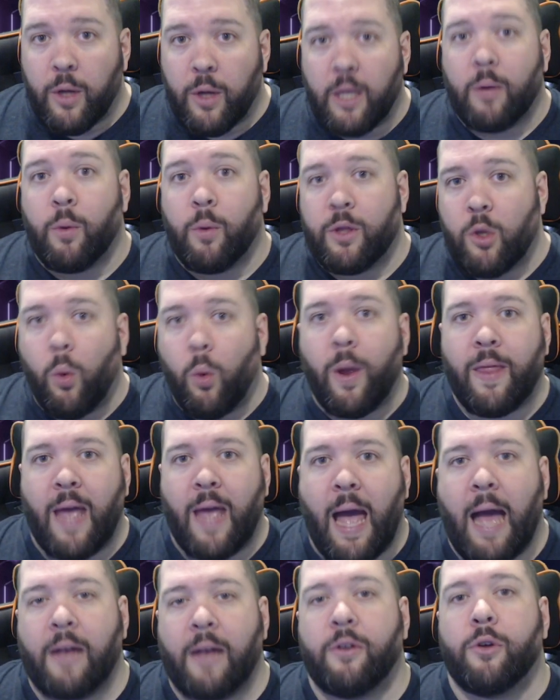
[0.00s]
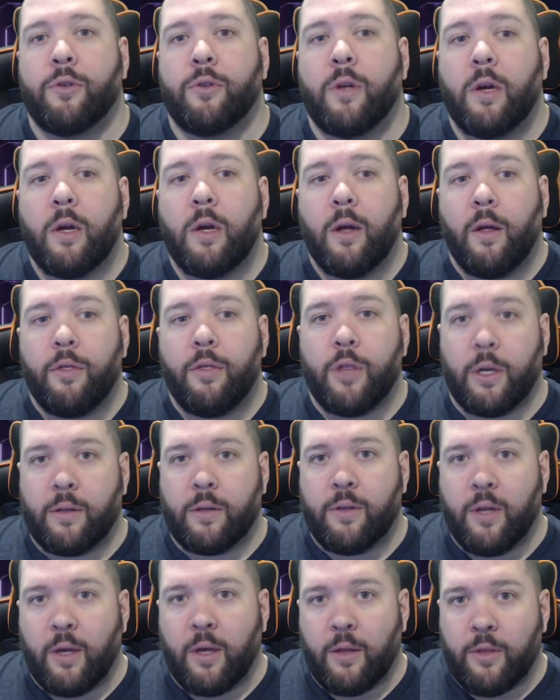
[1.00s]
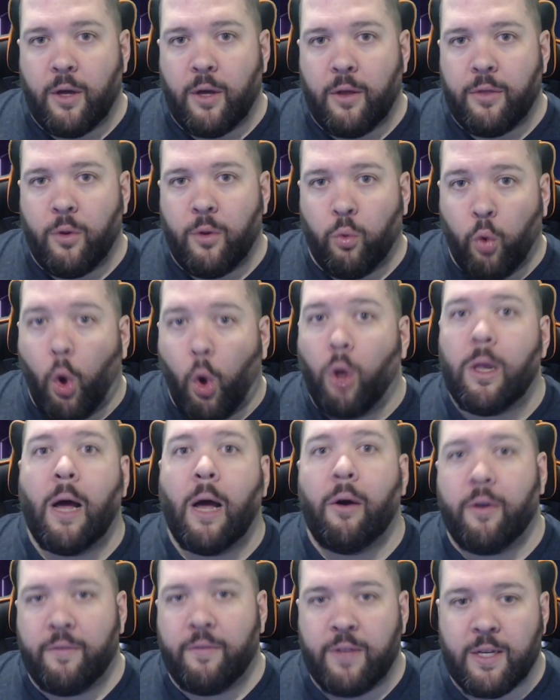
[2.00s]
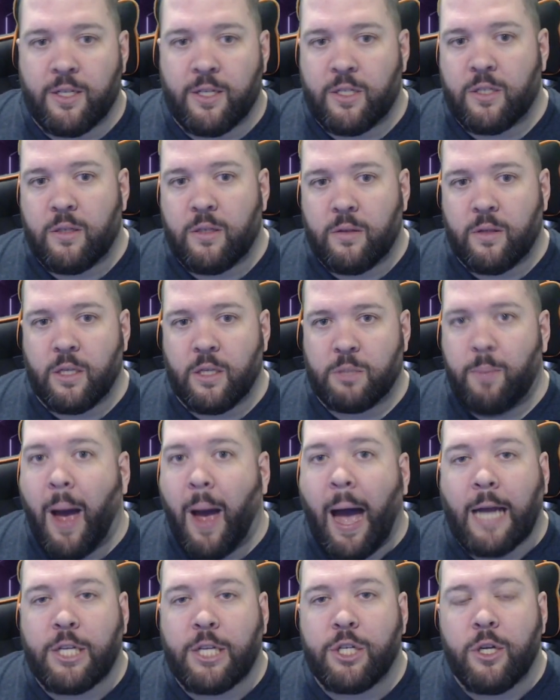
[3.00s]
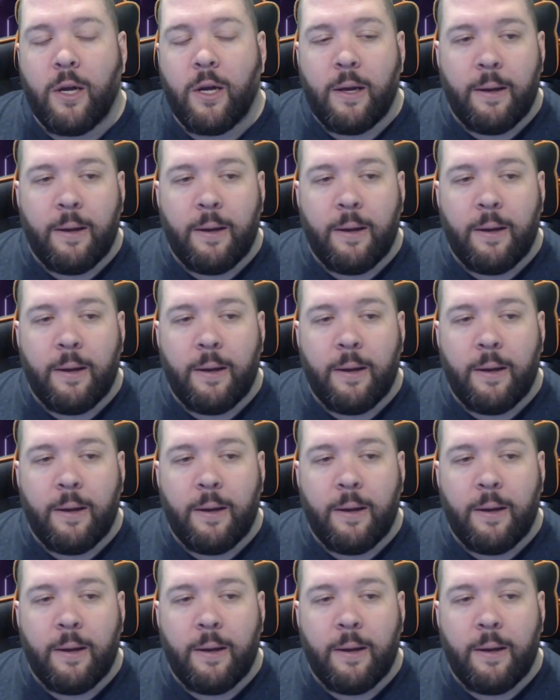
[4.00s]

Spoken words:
with the way they handled the rollout of this patch.